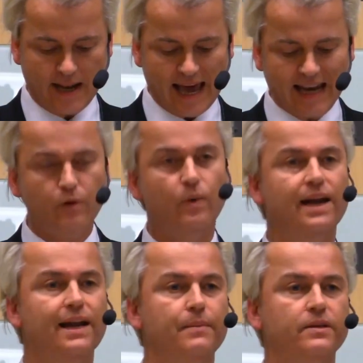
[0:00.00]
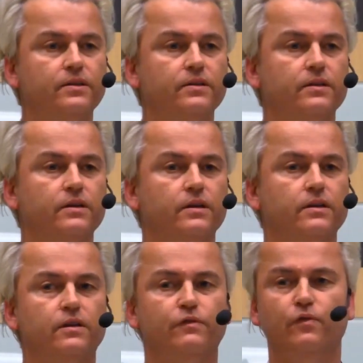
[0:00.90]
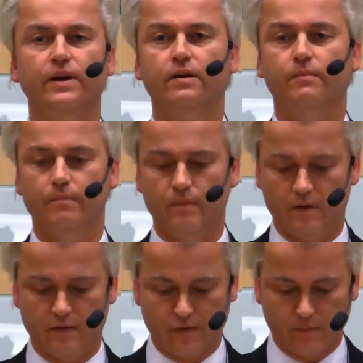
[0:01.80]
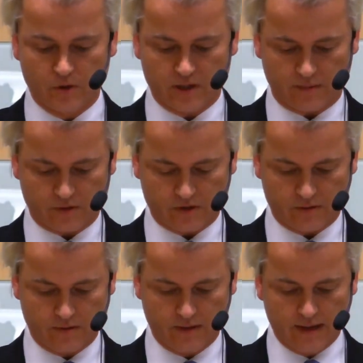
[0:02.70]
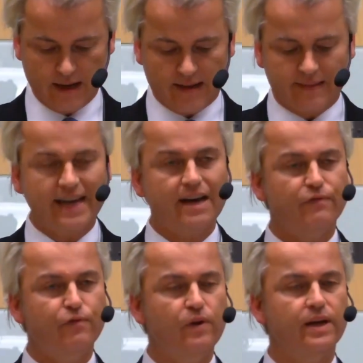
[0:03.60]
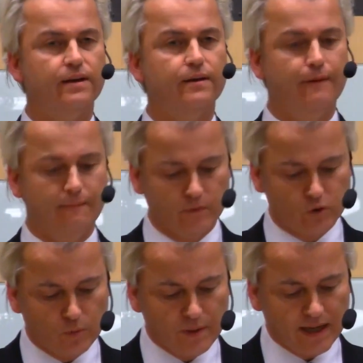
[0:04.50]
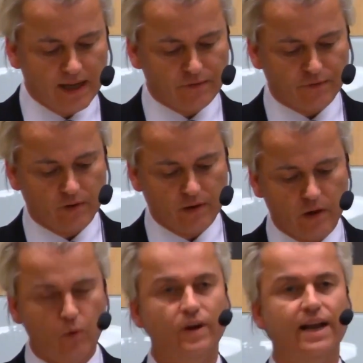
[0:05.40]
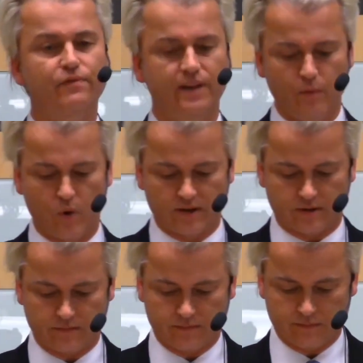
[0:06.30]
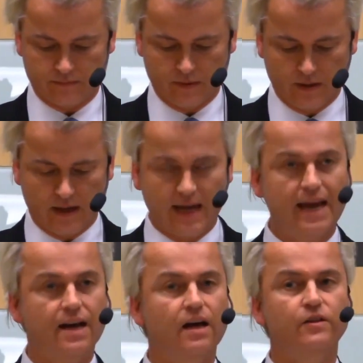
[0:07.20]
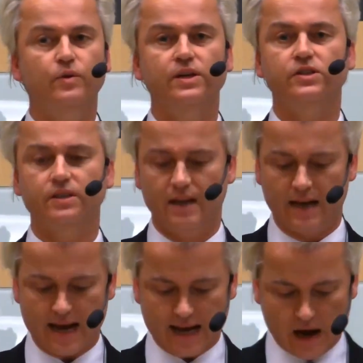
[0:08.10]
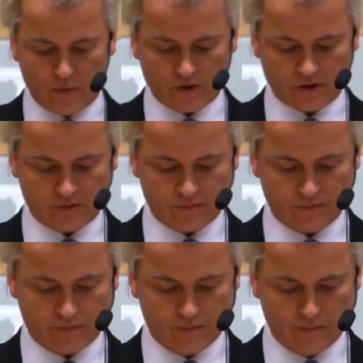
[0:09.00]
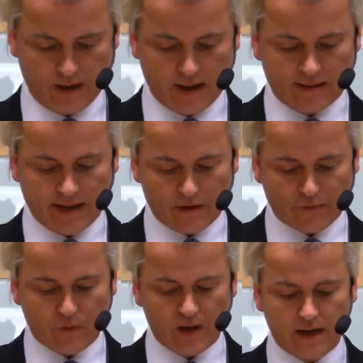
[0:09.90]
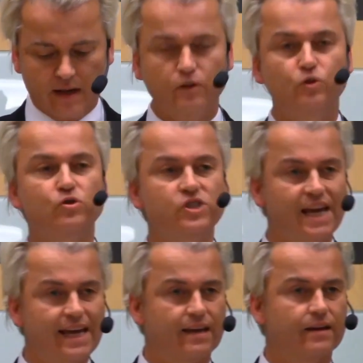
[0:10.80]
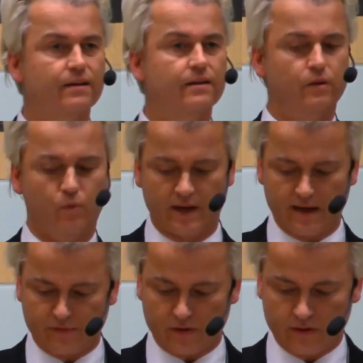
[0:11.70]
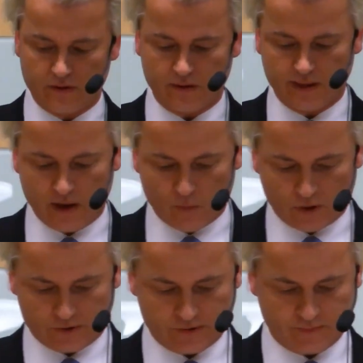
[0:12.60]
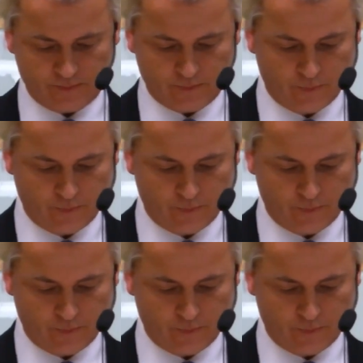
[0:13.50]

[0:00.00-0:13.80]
in any way limit the freedom for Muslims. They are free to believe whatever they want. In countries like ours, they are free to say whatever they want.